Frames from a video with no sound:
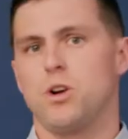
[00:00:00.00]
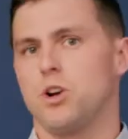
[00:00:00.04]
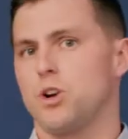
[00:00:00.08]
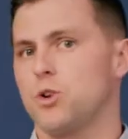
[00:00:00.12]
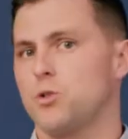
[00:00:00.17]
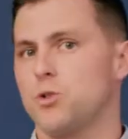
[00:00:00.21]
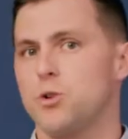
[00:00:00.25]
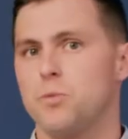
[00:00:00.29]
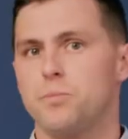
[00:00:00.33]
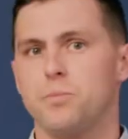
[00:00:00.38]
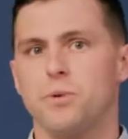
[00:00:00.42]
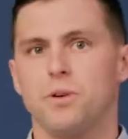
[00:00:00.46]
a
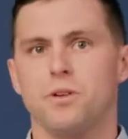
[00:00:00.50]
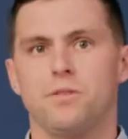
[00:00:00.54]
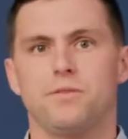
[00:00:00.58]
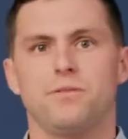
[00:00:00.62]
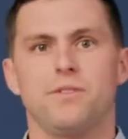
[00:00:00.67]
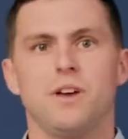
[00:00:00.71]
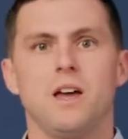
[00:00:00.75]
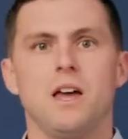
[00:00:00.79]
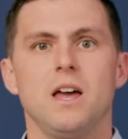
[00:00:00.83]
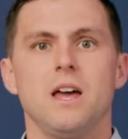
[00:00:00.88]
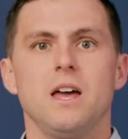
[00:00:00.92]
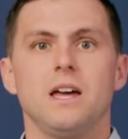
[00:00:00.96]
group of
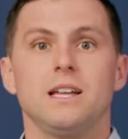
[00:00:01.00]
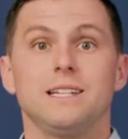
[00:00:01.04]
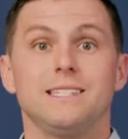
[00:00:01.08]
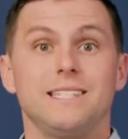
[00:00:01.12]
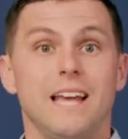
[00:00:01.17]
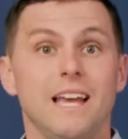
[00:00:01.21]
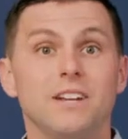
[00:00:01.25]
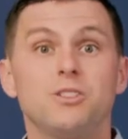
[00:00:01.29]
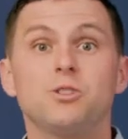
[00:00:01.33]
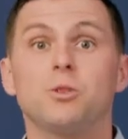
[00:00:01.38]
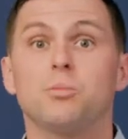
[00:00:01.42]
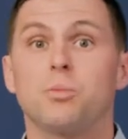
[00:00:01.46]

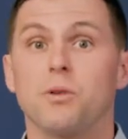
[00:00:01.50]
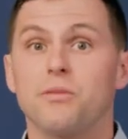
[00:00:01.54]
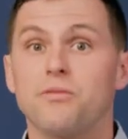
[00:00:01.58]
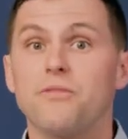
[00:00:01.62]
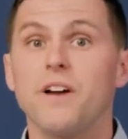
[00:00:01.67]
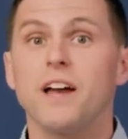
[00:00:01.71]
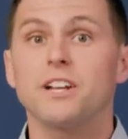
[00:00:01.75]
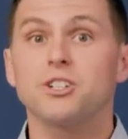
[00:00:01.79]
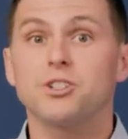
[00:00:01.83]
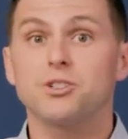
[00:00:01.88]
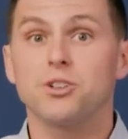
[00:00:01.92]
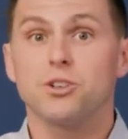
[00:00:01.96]
dental
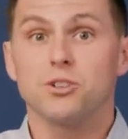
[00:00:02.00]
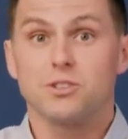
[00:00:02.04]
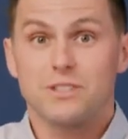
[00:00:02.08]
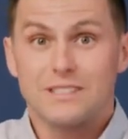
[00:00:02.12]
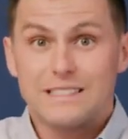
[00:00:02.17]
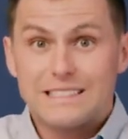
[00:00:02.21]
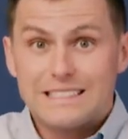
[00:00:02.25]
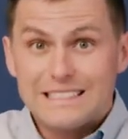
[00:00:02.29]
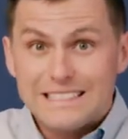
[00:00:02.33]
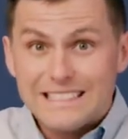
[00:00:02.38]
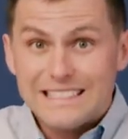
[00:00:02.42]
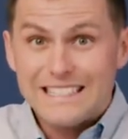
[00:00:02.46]
professionals
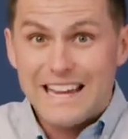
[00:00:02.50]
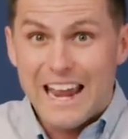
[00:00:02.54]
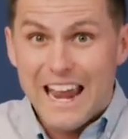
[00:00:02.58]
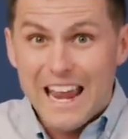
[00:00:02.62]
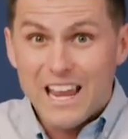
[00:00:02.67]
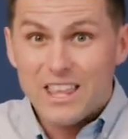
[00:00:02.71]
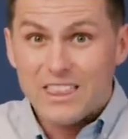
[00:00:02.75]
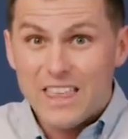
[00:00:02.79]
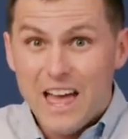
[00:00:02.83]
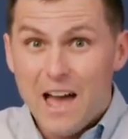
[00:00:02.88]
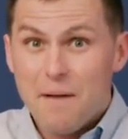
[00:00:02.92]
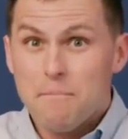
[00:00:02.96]

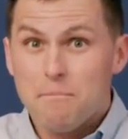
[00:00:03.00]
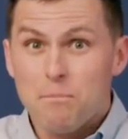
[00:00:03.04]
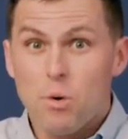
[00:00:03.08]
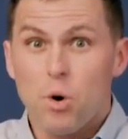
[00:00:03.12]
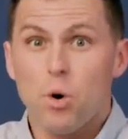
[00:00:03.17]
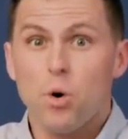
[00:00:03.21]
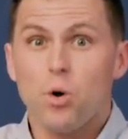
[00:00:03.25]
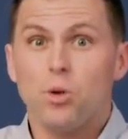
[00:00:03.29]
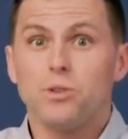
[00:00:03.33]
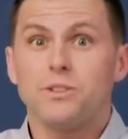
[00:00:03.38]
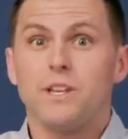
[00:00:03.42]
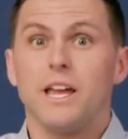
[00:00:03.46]
take that
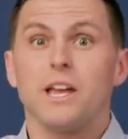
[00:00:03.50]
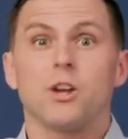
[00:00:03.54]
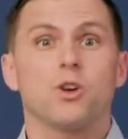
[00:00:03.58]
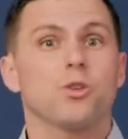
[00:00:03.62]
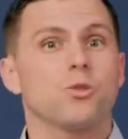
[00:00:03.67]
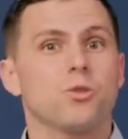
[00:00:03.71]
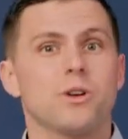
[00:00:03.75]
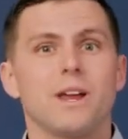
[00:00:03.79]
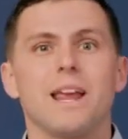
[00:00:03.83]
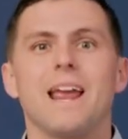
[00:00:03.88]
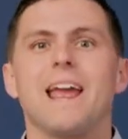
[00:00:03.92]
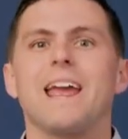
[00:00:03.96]
mold and
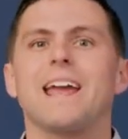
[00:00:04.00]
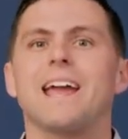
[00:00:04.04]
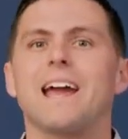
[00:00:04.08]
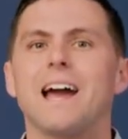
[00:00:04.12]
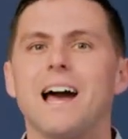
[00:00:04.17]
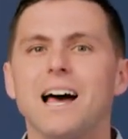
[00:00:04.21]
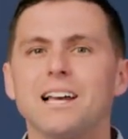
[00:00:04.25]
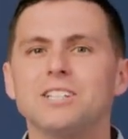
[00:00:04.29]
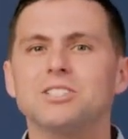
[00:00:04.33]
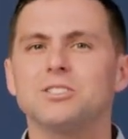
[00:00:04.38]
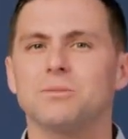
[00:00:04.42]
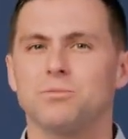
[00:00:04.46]
create a
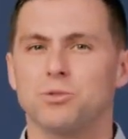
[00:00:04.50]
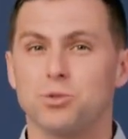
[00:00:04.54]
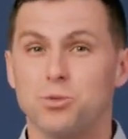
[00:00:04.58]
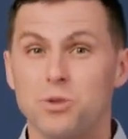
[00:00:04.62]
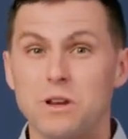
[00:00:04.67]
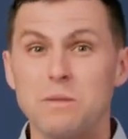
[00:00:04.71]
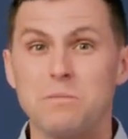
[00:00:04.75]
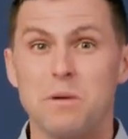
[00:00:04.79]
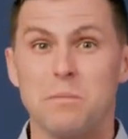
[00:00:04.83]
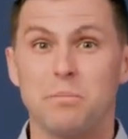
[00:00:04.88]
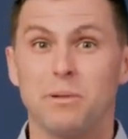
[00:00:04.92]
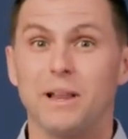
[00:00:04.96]
custom
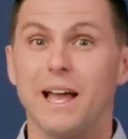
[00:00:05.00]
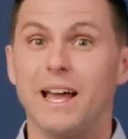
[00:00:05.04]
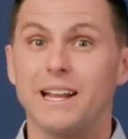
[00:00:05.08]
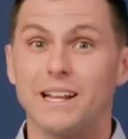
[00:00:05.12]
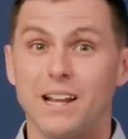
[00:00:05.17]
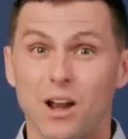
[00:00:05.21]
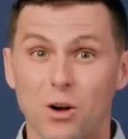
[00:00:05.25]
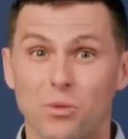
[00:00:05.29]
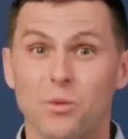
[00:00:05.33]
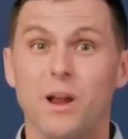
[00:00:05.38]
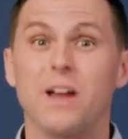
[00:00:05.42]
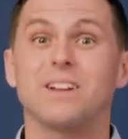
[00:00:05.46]
treatment plan
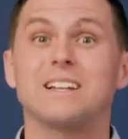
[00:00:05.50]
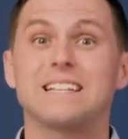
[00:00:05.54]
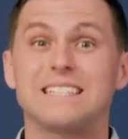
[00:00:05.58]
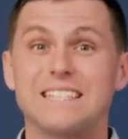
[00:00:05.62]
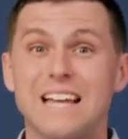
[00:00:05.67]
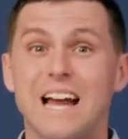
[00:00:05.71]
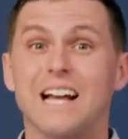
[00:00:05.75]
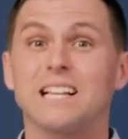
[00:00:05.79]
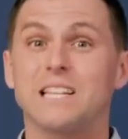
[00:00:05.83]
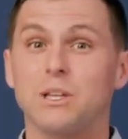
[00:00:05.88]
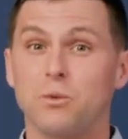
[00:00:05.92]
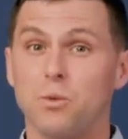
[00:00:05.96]
around
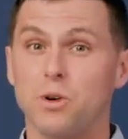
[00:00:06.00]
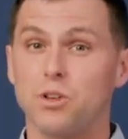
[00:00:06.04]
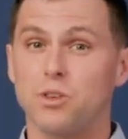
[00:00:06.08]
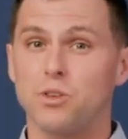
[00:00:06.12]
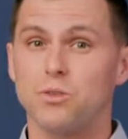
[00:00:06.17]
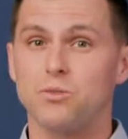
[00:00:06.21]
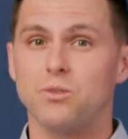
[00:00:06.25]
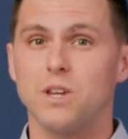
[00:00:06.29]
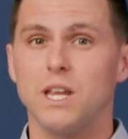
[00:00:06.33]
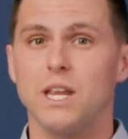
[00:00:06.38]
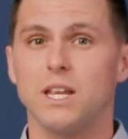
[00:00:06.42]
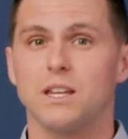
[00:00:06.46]
exactly what
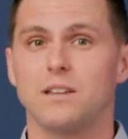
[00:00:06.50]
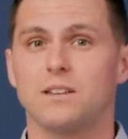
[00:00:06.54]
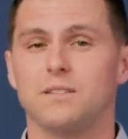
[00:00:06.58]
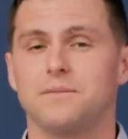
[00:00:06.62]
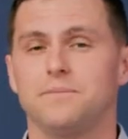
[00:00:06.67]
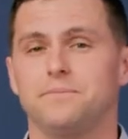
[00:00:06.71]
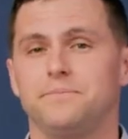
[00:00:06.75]
you need.